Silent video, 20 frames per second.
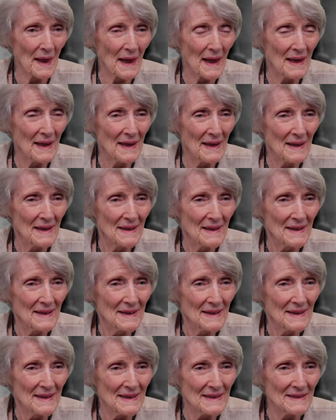a
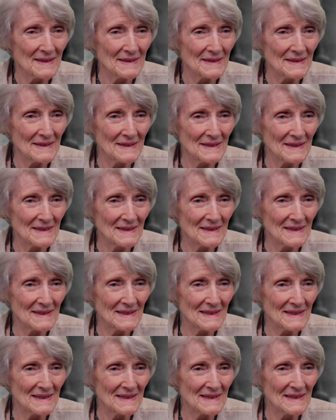member of
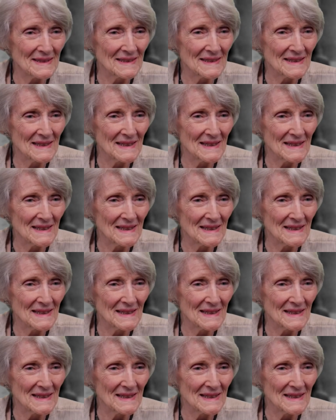the